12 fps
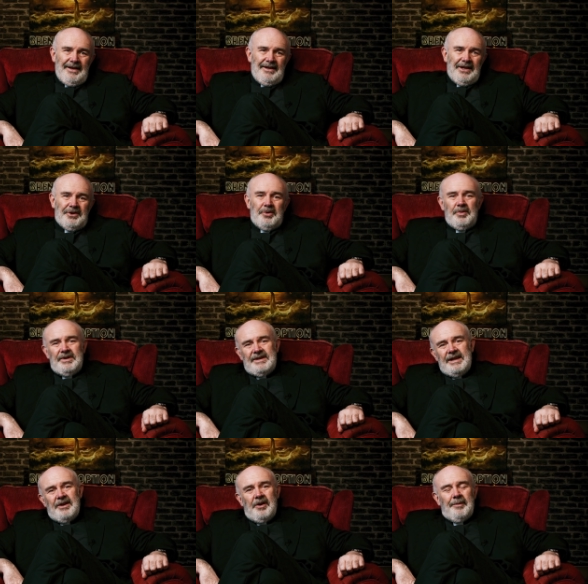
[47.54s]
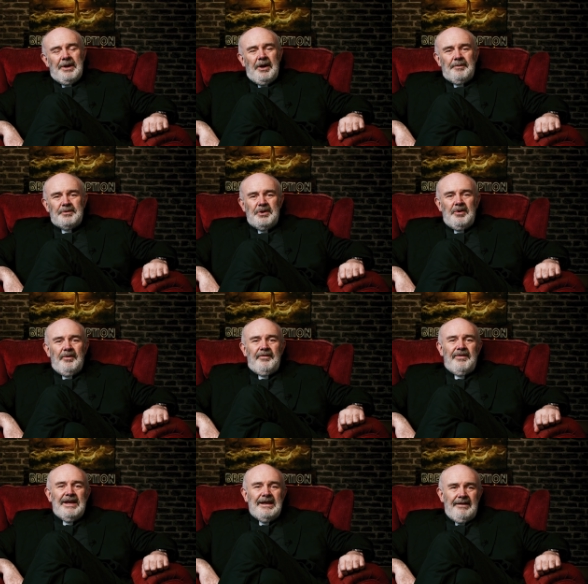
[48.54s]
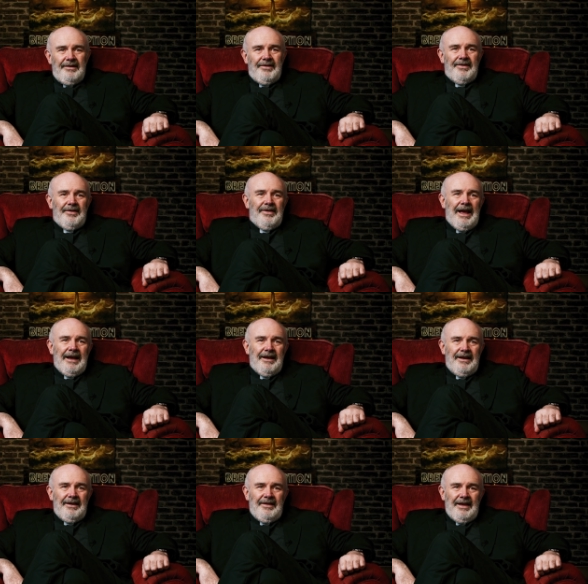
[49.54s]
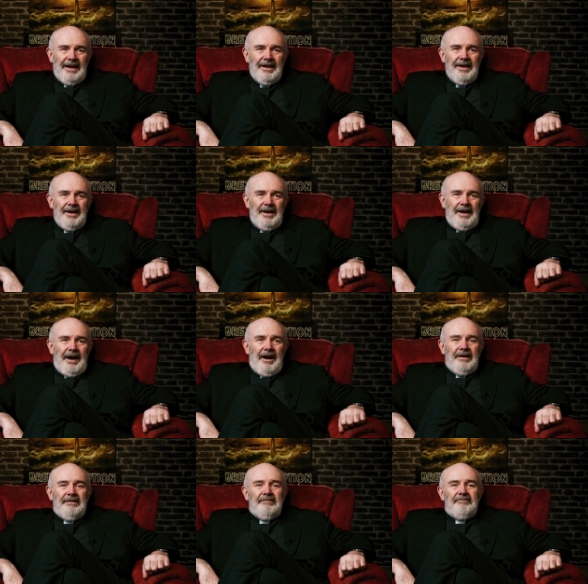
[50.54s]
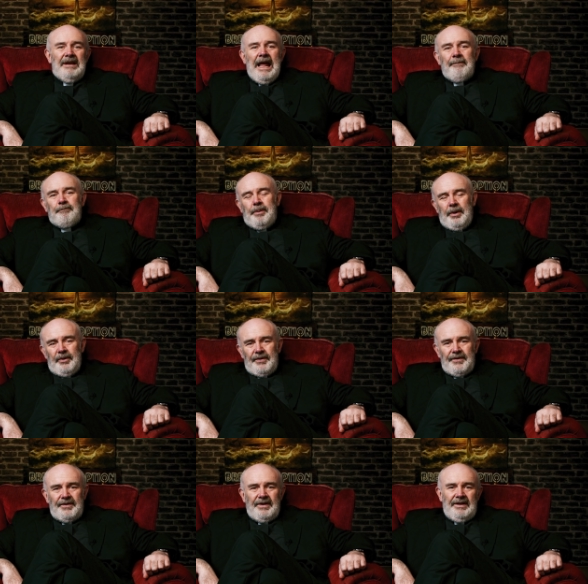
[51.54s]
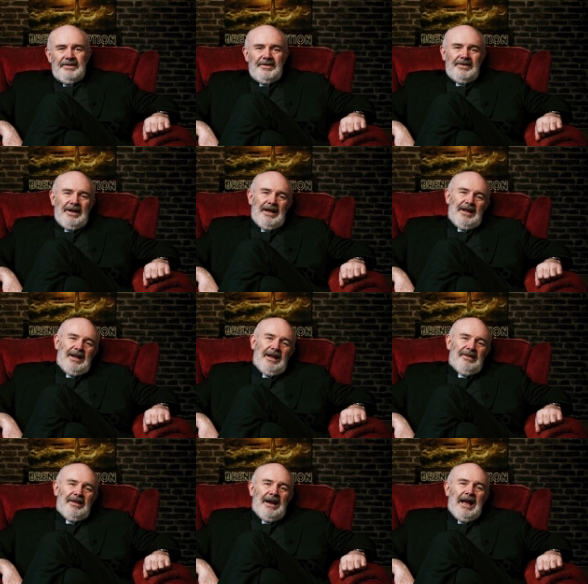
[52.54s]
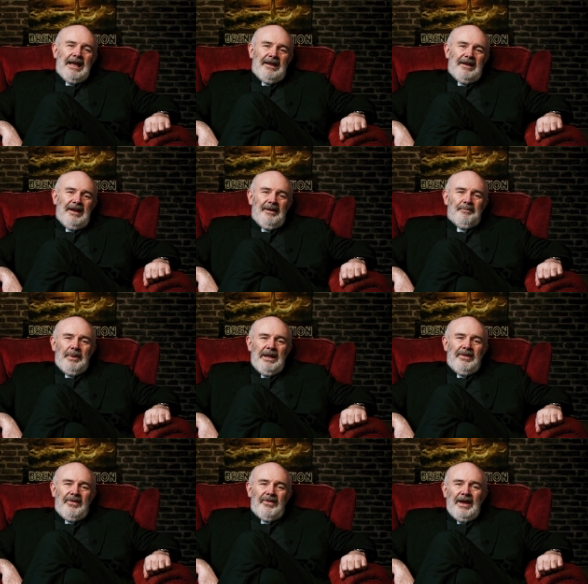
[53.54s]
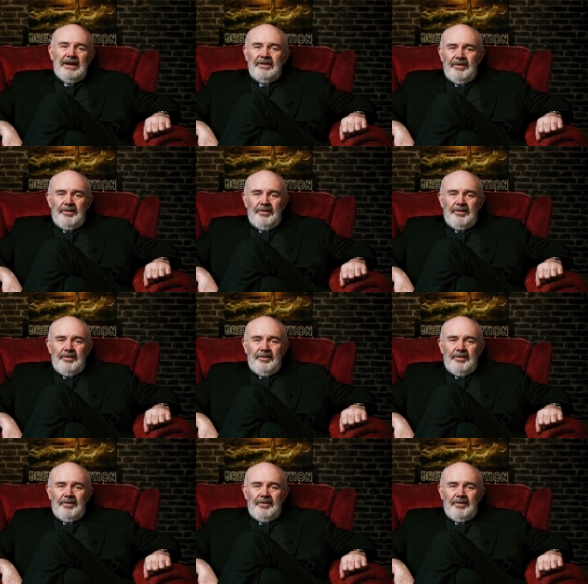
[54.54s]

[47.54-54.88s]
that you would see coming up to novenas or that kind of thing on lampposts and uh, the like by the side of